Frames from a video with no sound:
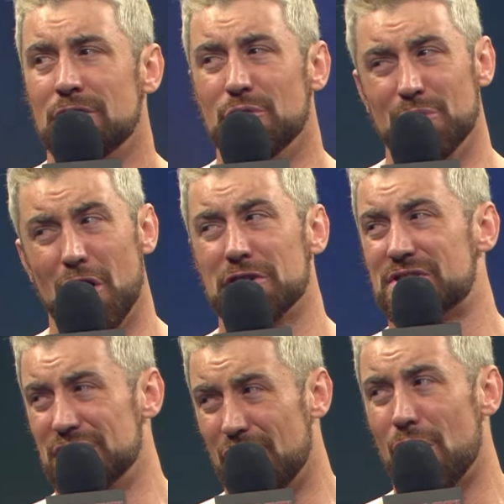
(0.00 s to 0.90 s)
who
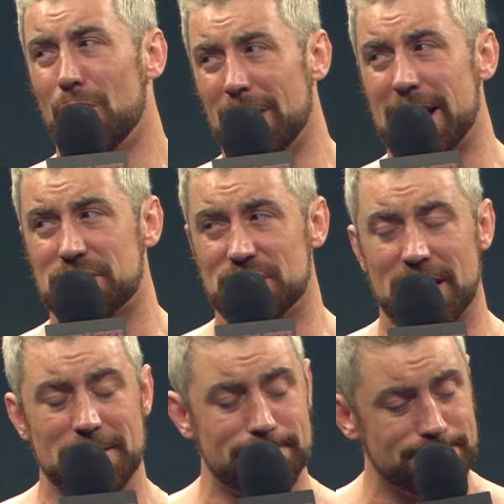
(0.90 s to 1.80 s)
lost it all last
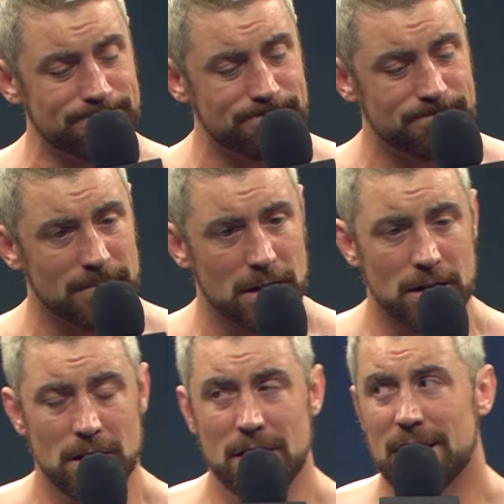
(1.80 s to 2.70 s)
night.
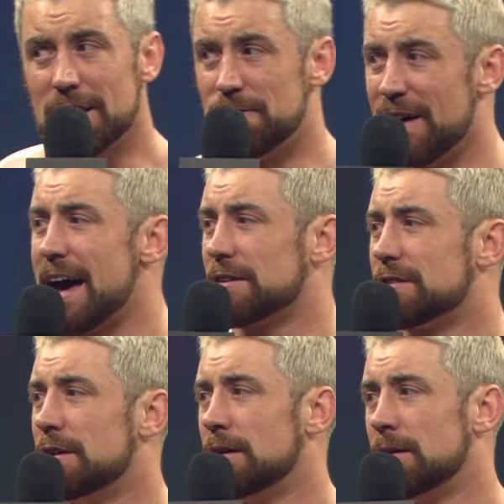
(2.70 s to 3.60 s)
In
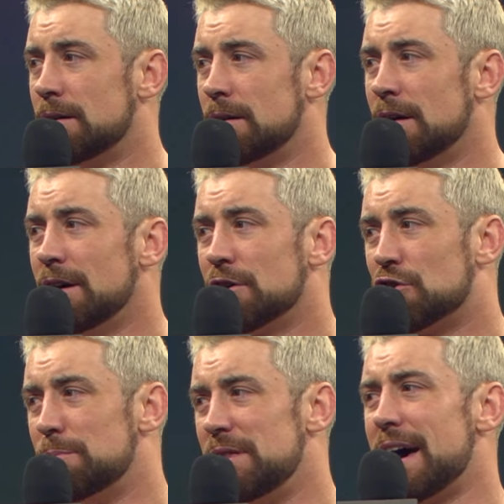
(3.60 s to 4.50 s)
fact,
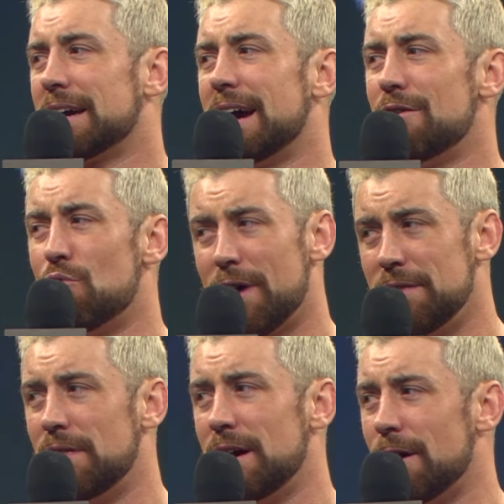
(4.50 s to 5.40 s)
could be that guy
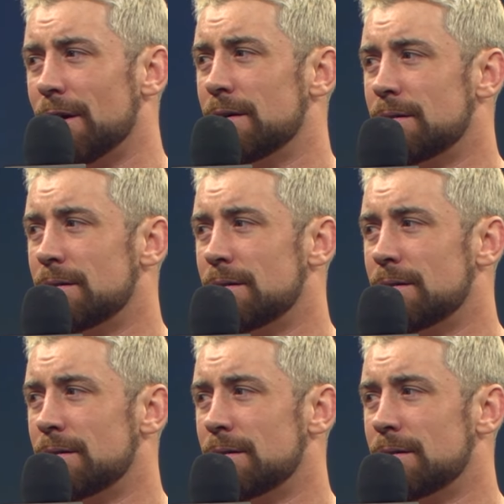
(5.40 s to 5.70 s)
right there.